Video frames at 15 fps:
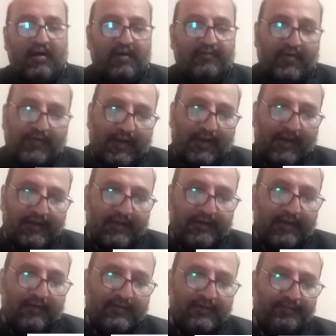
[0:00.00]
type of
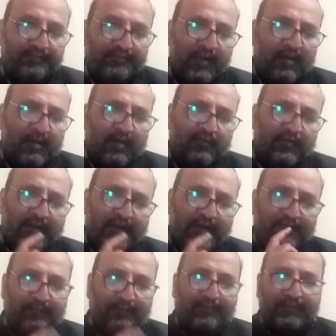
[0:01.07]
characteristic features